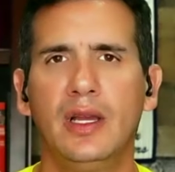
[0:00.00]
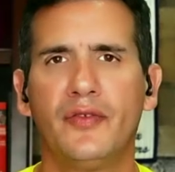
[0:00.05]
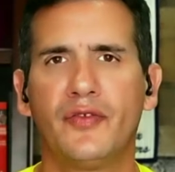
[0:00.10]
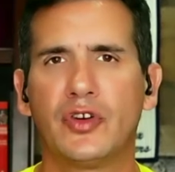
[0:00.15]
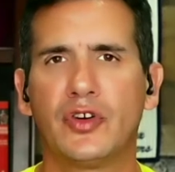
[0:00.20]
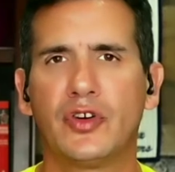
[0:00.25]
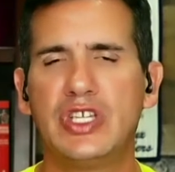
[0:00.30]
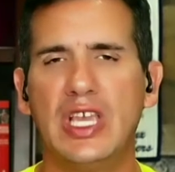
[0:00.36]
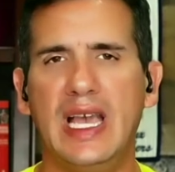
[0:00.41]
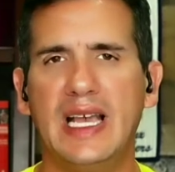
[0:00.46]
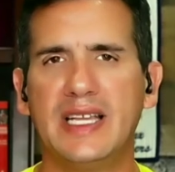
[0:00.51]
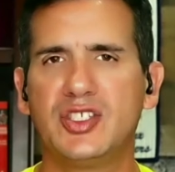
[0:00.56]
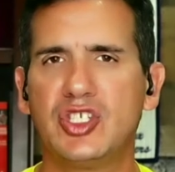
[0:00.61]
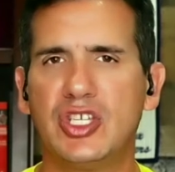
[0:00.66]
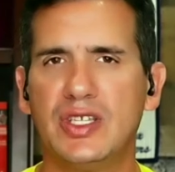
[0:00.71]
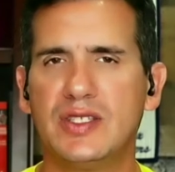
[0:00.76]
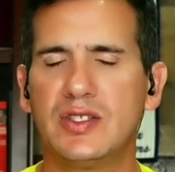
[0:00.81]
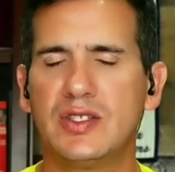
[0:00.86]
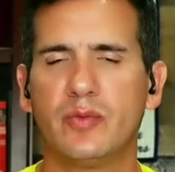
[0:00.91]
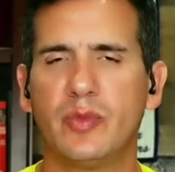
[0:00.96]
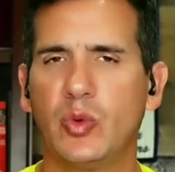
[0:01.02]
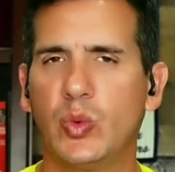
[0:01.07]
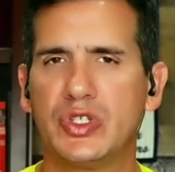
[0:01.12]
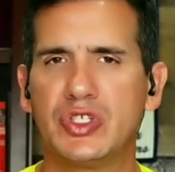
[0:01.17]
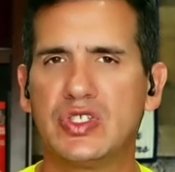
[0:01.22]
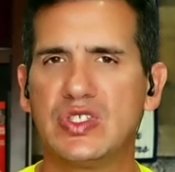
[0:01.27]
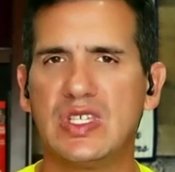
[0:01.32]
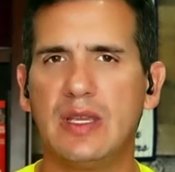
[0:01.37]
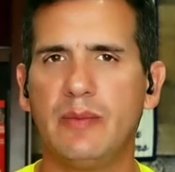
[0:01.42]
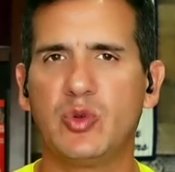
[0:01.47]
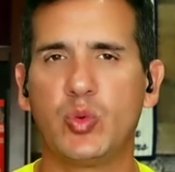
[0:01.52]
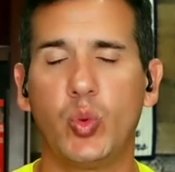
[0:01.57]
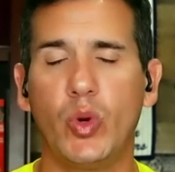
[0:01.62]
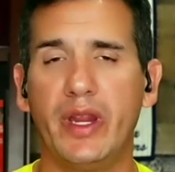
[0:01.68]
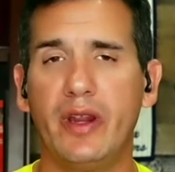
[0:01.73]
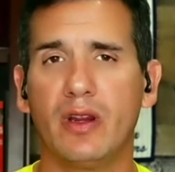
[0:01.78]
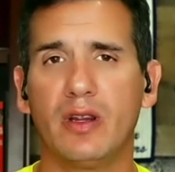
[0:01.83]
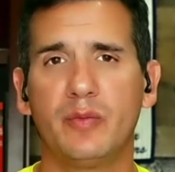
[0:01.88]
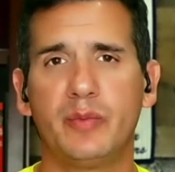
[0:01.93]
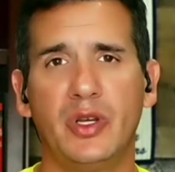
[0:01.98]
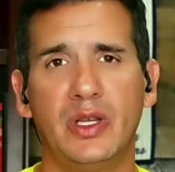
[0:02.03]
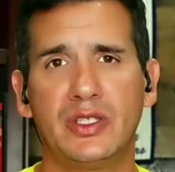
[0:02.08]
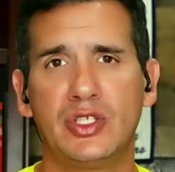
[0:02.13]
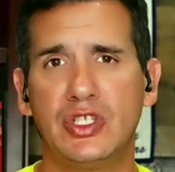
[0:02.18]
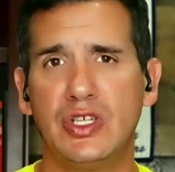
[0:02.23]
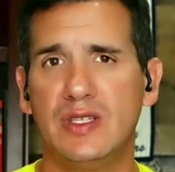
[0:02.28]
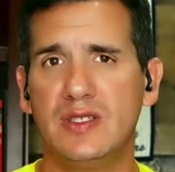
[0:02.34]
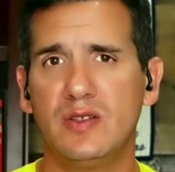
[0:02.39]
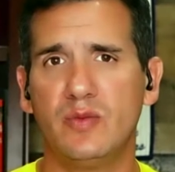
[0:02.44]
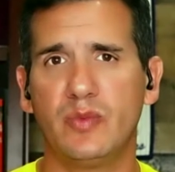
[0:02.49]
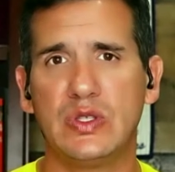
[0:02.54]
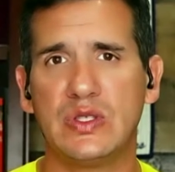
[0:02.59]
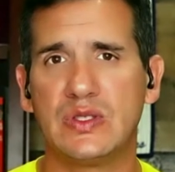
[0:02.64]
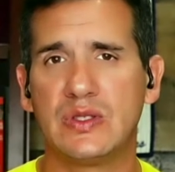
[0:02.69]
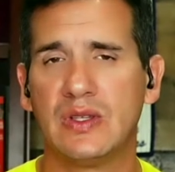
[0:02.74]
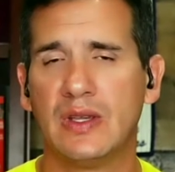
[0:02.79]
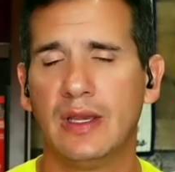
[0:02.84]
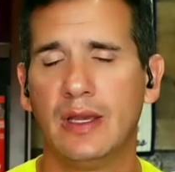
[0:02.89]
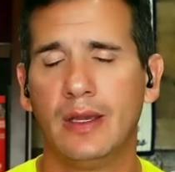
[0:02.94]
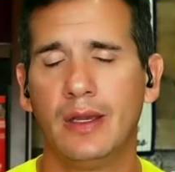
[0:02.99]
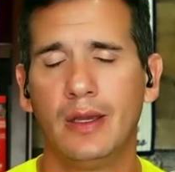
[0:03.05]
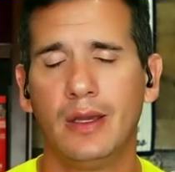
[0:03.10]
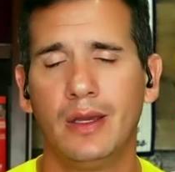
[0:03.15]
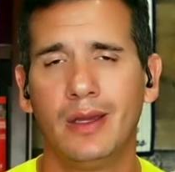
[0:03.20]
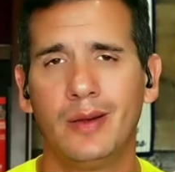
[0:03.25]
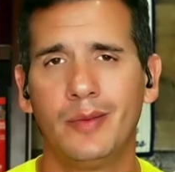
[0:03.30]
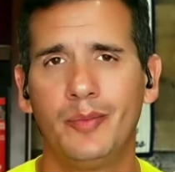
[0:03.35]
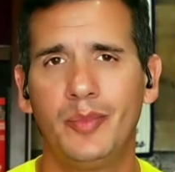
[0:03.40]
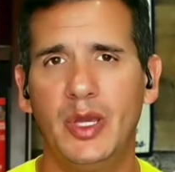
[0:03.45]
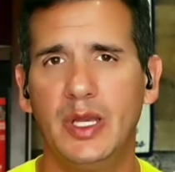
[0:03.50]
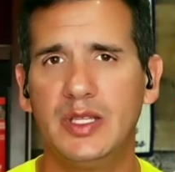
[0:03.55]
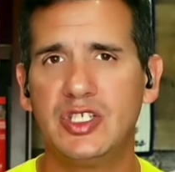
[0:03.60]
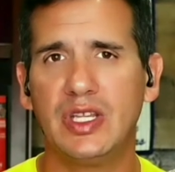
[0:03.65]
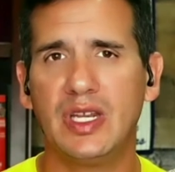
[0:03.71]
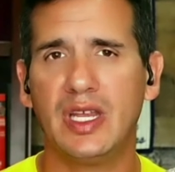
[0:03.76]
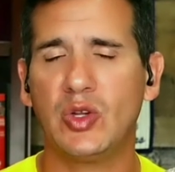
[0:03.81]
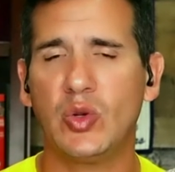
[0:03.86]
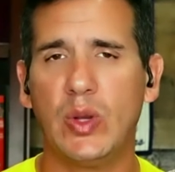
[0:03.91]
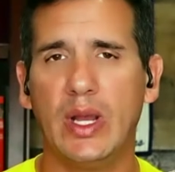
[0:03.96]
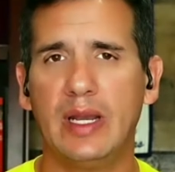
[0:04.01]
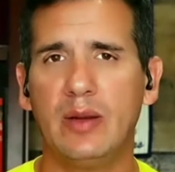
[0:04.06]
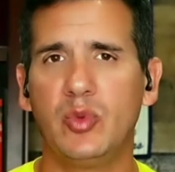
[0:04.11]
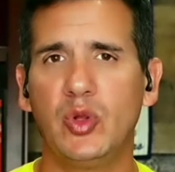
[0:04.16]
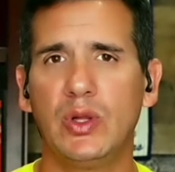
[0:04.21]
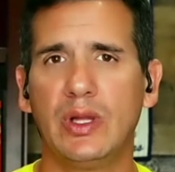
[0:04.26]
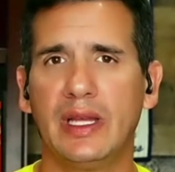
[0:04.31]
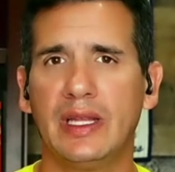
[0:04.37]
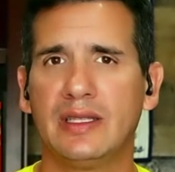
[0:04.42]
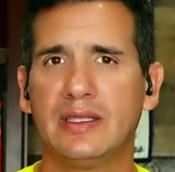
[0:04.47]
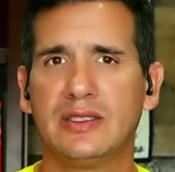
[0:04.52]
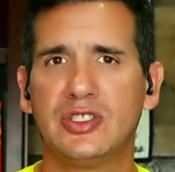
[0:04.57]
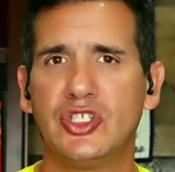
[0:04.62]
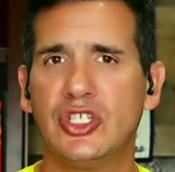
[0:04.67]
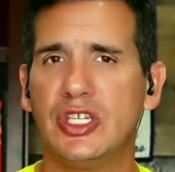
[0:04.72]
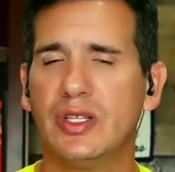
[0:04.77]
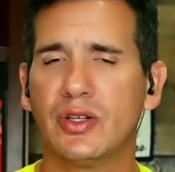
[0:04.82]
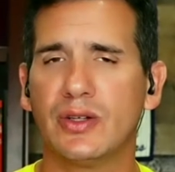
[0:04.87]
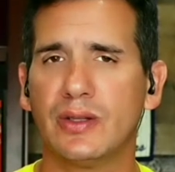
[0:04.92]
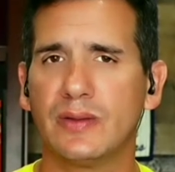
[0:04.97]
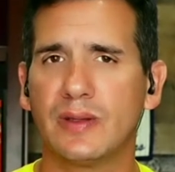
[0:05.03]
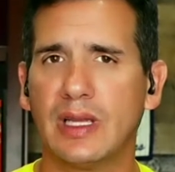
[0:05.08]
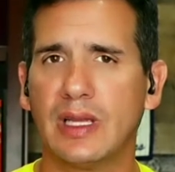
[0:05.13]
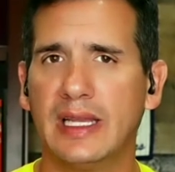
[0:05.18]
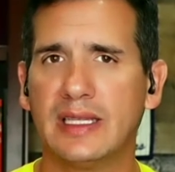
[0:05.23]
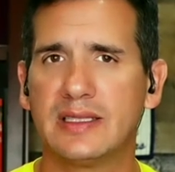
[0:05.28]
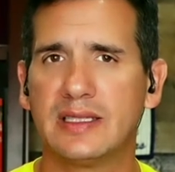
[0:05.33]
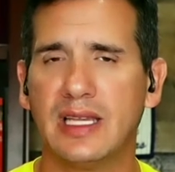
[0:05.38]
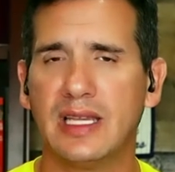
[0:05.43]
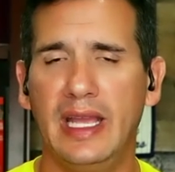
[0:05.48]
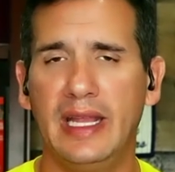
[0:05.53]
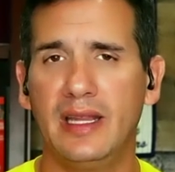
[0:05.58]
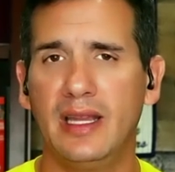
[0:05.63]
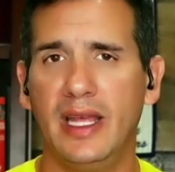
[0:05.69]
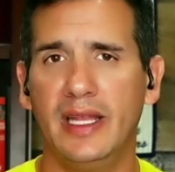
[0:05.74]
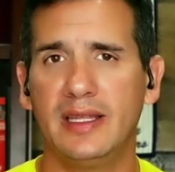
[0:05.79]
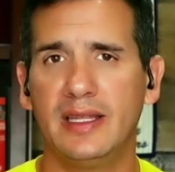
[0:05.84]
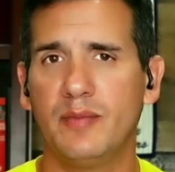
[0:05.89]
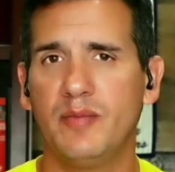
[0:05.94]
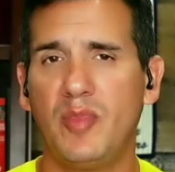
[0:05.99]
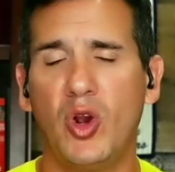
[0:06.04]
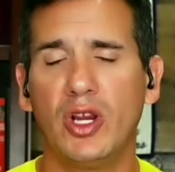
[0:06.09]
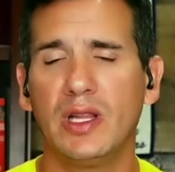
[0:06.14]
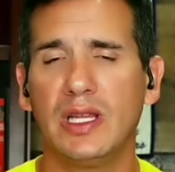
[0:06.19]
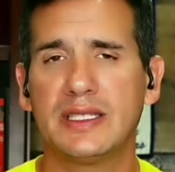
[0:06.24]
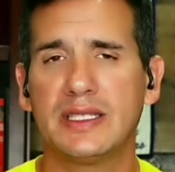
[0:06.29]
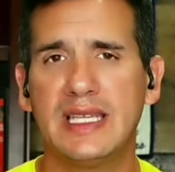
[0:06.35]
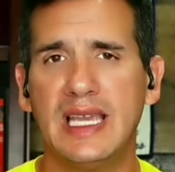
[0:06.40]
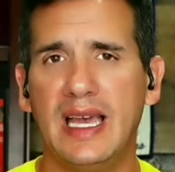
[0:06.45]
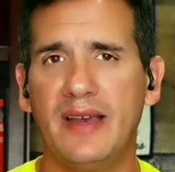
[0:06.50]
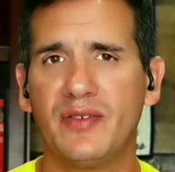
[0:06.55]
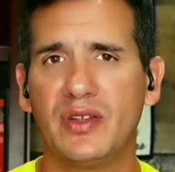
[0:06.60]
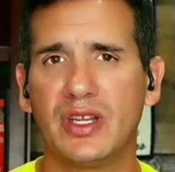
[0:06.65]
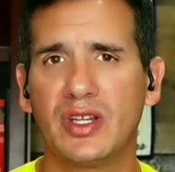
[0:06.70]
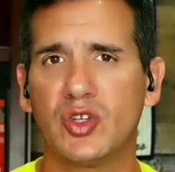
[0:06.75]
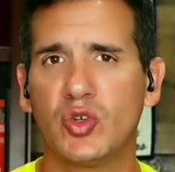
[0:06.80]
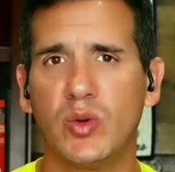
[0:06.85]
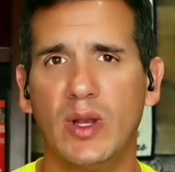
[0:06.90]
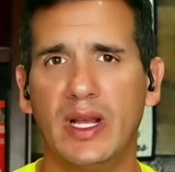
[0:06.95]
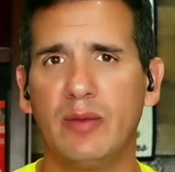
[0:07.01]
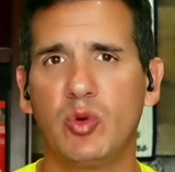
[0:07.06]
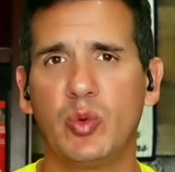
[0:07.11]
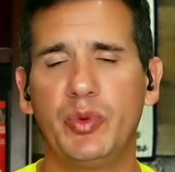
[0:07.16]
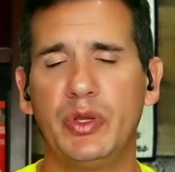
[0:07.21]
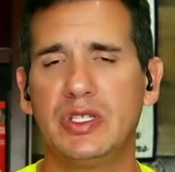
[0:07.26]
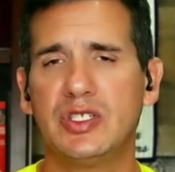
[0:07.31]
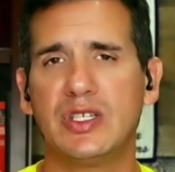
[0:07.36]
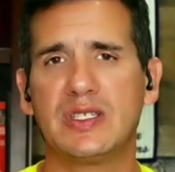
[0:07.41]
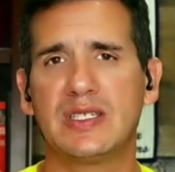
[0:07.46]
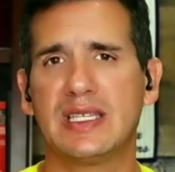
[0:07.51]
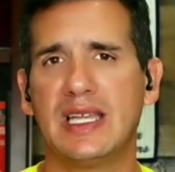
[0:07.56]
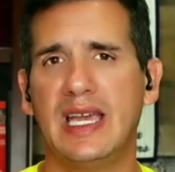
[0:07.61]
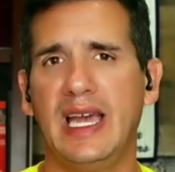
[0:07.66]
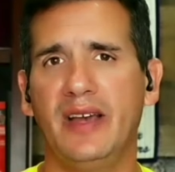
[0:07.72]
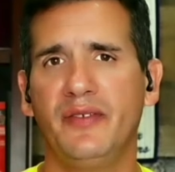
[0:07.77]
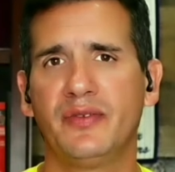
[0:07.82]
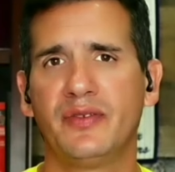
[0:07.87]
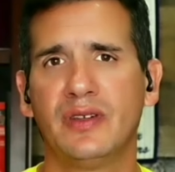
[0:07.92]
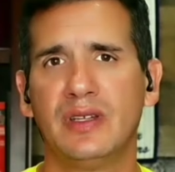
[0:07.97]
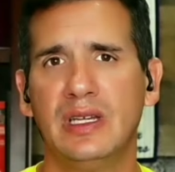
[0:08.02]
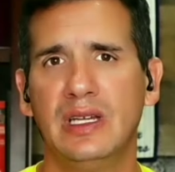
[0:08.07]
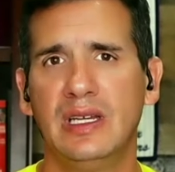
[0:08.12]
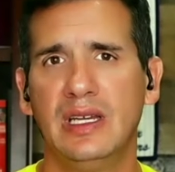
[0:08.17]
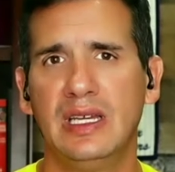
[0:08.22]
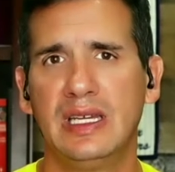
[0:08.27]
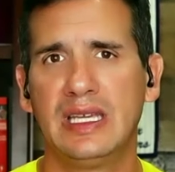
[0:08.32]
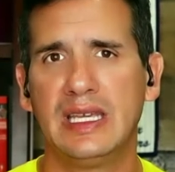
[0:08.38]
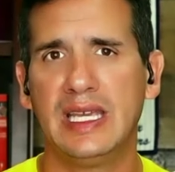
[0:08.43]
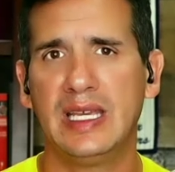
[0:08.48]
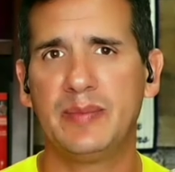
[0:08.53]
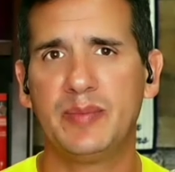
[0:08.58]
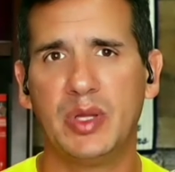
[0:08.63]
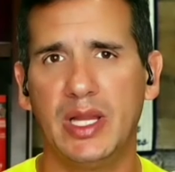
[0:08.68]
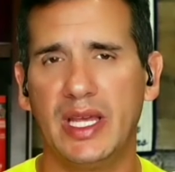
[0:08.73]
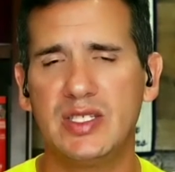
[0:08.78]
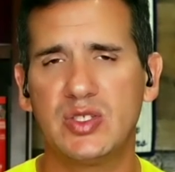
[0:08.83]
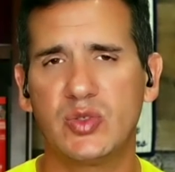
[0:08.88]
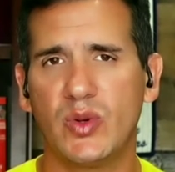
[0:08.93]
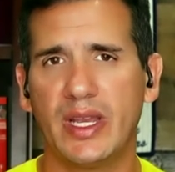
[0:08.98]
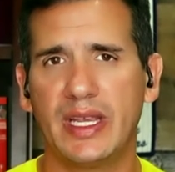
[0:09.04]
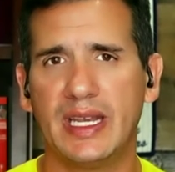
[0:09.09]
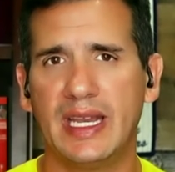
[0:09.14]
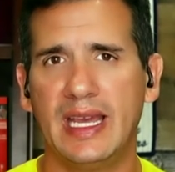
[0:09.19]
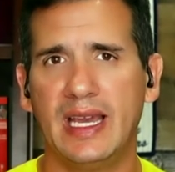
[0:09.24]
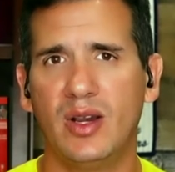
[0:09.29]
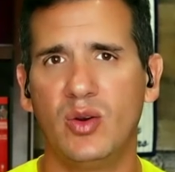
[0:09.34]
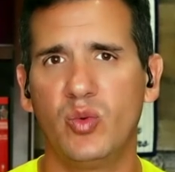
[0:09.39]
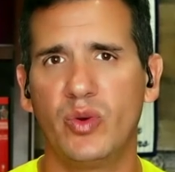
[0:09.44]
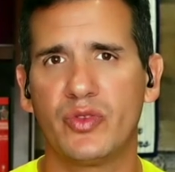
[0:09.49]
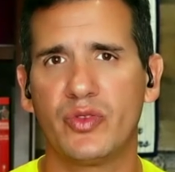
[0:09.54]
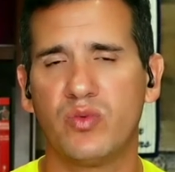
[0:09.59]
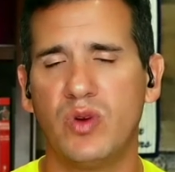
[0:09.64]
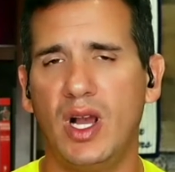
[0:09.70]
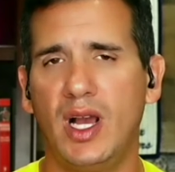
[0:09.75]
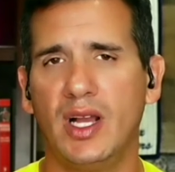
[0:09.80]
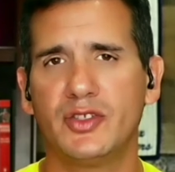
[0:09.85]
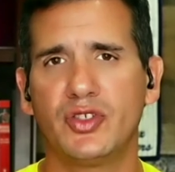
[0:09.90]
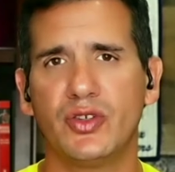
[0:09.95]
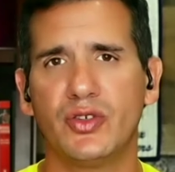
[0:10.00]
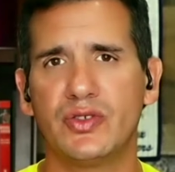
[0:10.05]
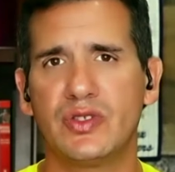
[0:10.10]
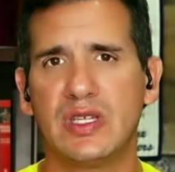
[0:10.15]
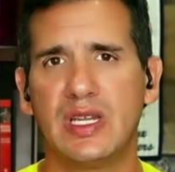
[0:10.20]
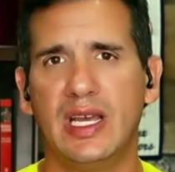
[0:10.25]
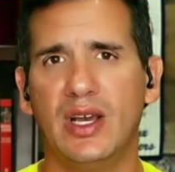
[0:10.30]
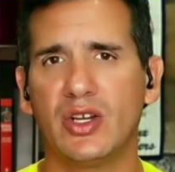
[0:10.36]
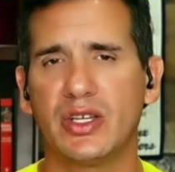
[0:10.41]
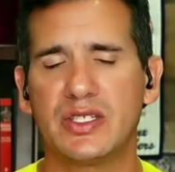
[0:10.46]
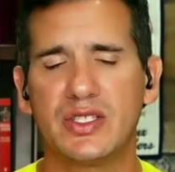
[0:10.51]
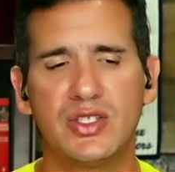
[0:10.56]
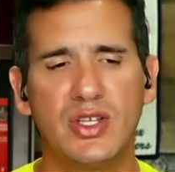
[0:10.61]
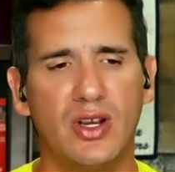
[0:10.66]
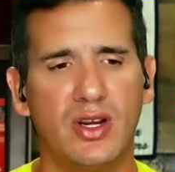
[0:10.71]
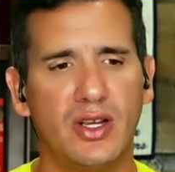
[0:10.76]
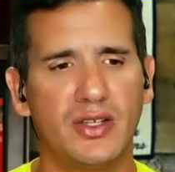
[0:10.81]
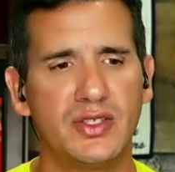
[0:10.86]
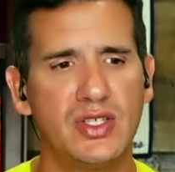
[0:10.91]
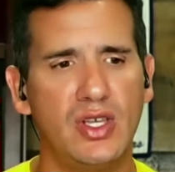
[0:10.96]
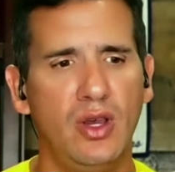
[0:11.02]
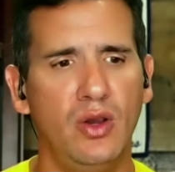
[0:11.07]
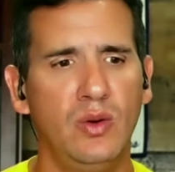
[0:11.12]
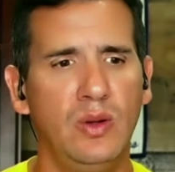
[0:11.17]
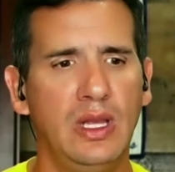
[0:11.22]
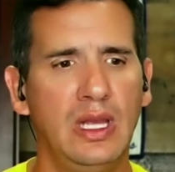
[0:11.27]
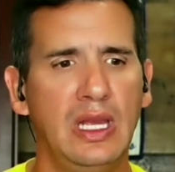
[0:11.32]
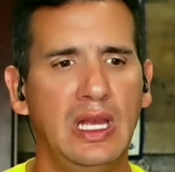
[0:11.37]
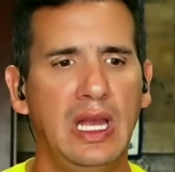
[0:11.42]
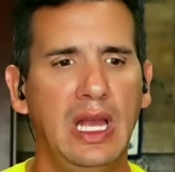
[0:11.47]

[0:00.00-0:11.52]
For Jazz Chisholm, which seemed weird, but Chisholm is pitching incredible, and Jeter has, and the Marlins have an incredible pitching staff in place right now with Rogers and Alcantara. So